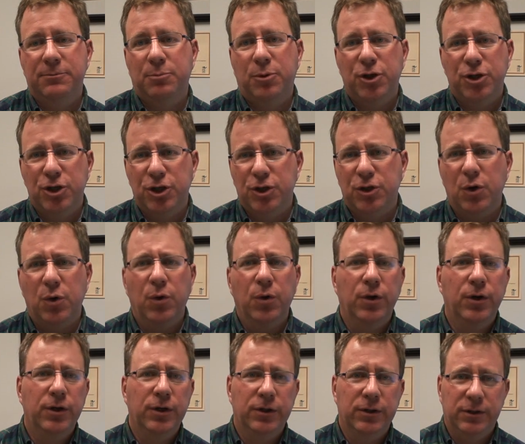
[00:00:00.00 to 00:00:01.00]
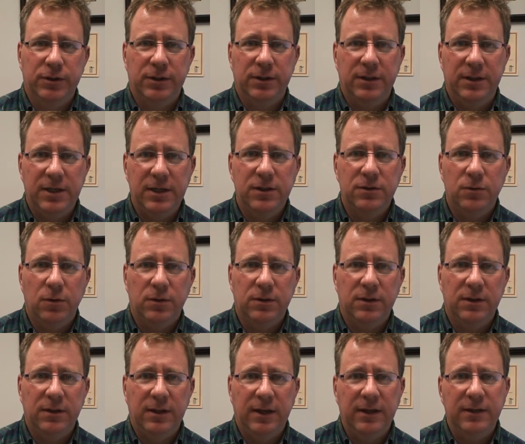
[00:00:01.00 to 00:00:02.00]
purchase orders and these
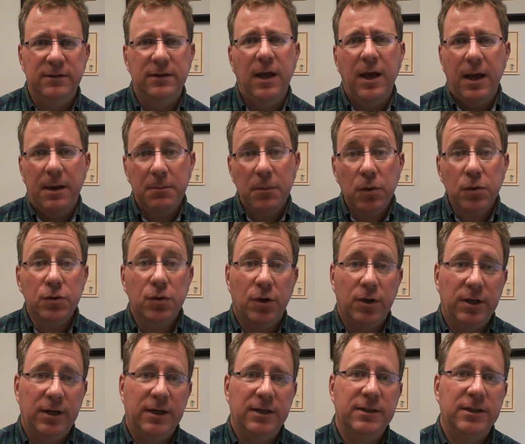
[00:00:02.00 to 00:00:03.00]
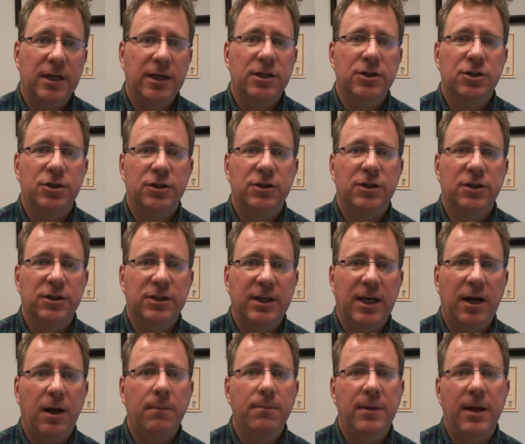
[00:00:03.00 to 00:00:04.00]
sorts of things. Most organizations are
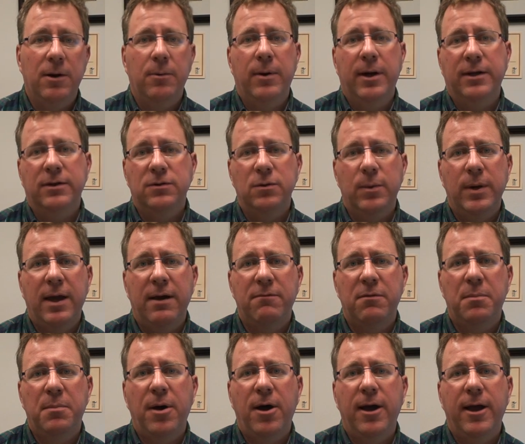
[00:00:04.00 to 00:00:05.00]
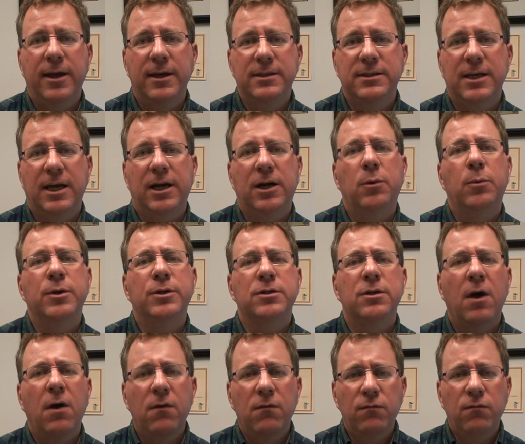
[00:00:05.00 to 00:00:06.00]
set up that way. So we have a buying center which
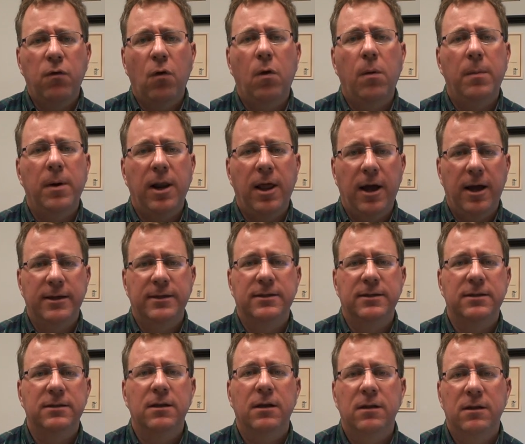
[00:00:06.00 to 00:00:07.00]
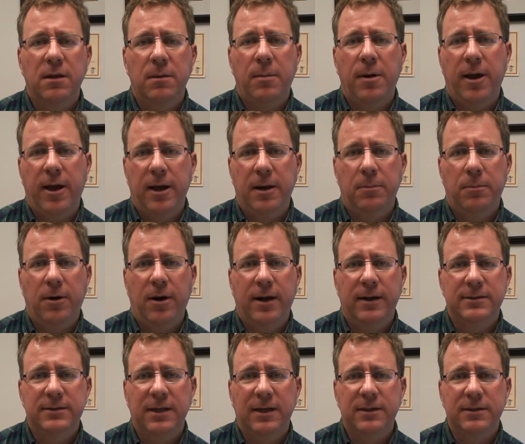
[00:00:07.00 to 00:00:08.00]
formalizes the buying
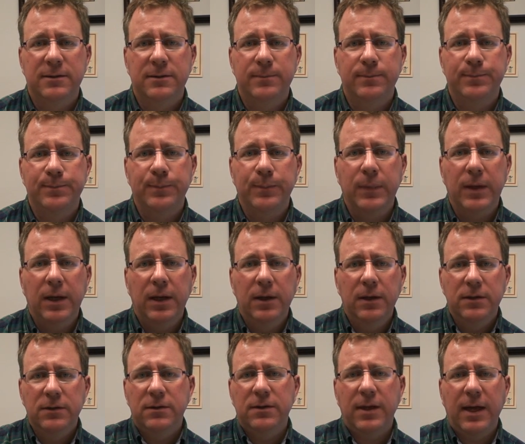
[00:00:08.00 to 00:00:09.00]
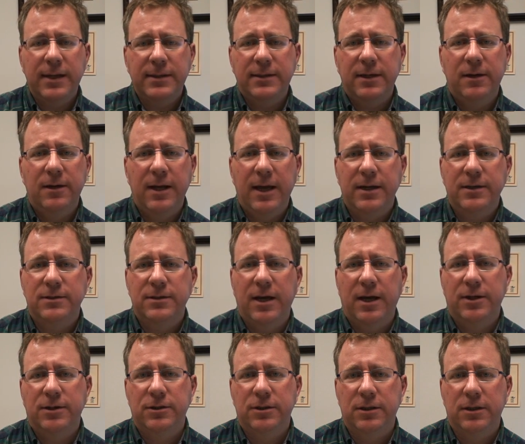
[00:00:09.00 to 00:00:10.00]
process. So that's our next
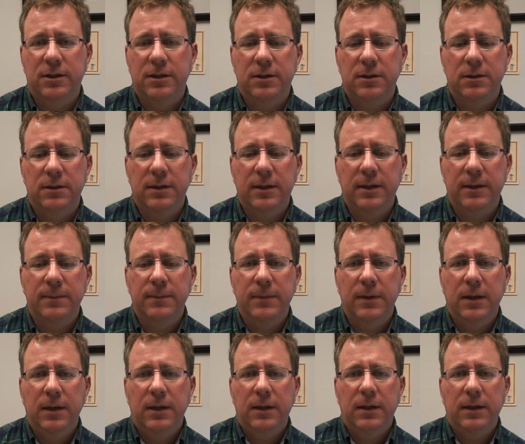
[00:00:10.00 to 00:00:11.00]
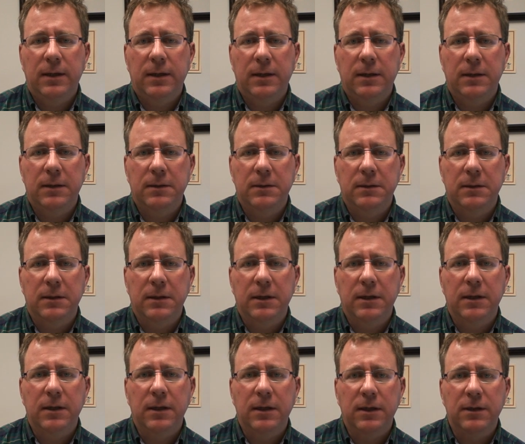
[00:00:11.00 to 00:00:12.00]
section. And
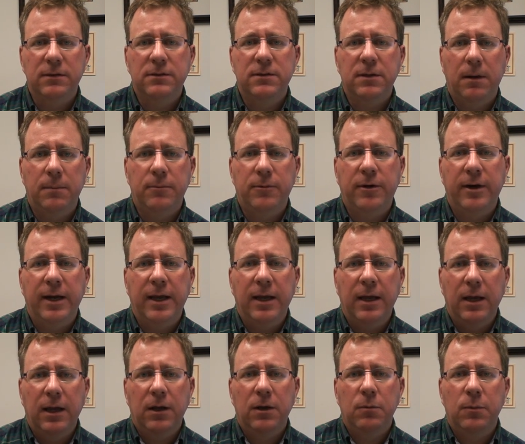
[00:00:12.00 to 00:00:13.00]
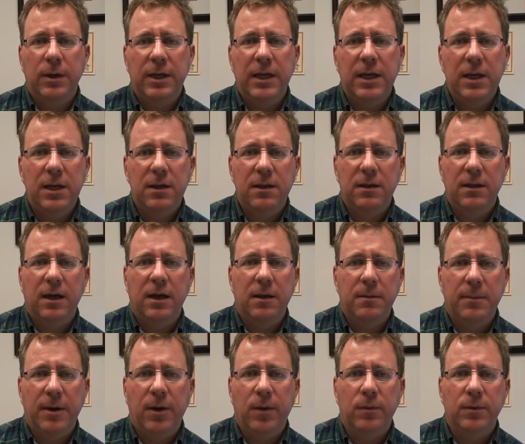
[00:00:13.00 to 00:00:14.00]
in summary, we need to think
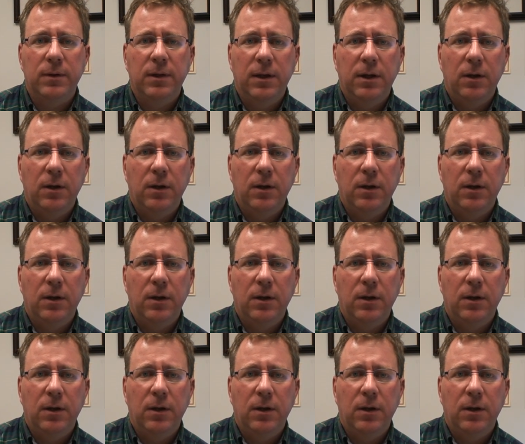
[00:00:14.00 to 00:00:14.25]
about